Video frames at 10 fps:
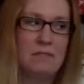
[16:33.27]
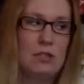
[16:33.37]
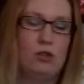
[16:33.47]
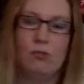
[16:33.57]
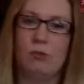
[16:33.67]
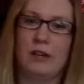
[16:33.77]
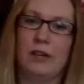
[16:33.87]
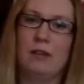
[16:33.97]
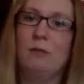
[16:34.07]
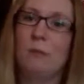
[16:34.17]
Don't worry, I
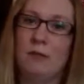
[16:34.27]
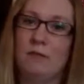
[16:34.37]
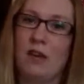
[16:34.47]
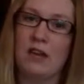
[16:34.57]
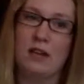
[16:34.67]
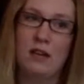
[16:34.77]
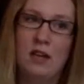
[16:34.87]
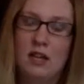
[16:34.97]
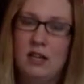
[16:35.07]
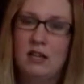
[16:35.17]
won't be offended.
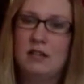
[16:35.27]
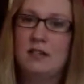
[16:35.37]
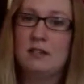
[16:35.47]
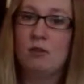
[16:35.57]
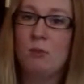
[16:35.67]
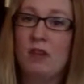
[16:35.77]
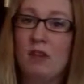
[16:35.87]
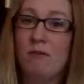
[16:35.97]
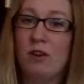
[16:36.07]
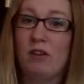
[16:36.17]
This is going to be a
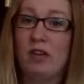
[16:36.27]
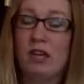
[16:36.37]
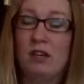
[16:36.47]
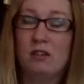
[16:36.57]
very